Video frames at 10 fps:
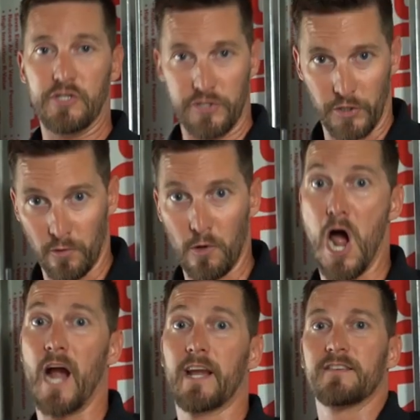
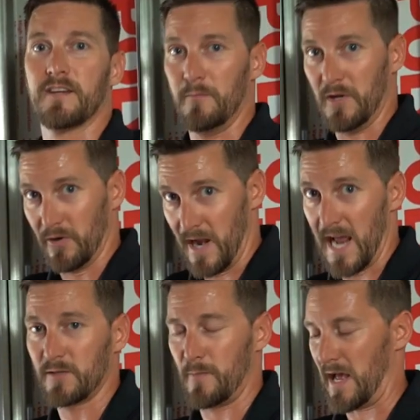Durock is gonna be your
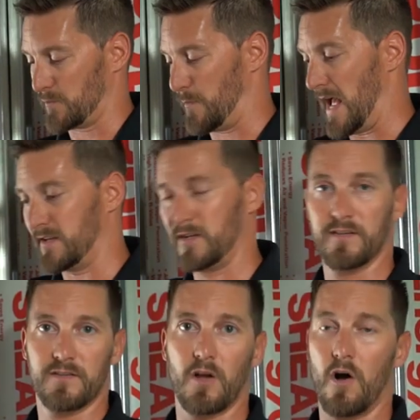next best bet to
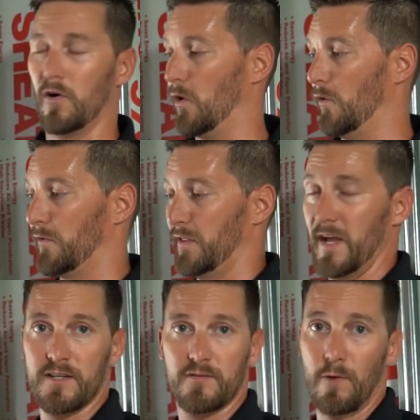install over
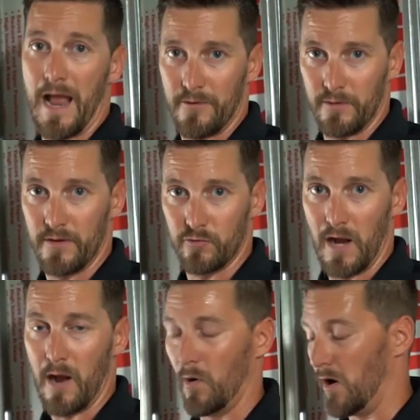this rather than
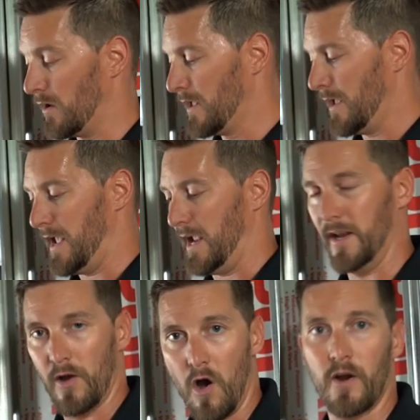drywall.
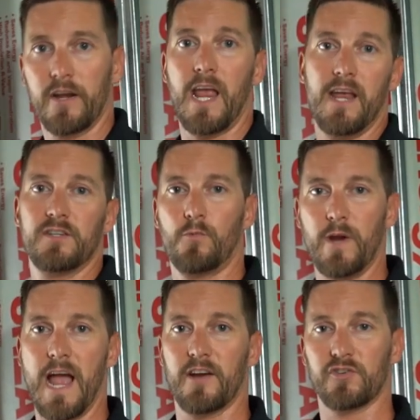In our case,
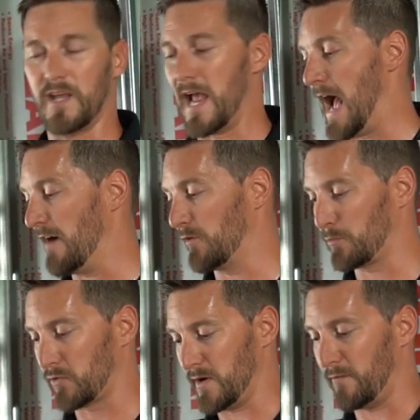we actually have a
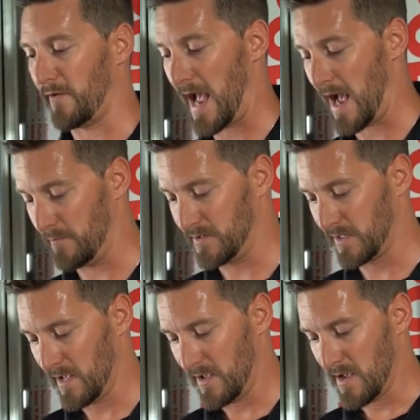prefabbed
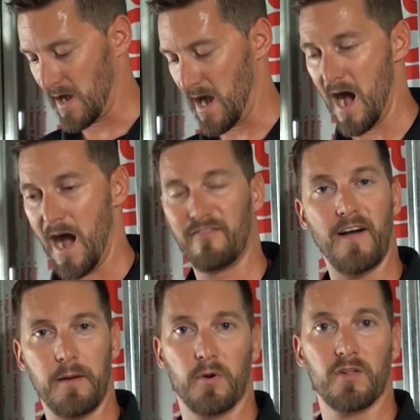
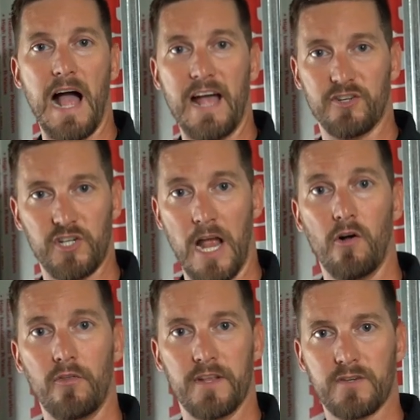fiberglass
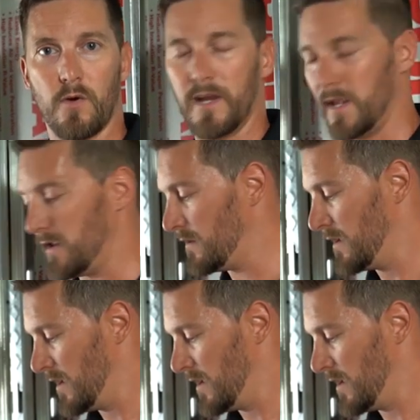shell that's going in.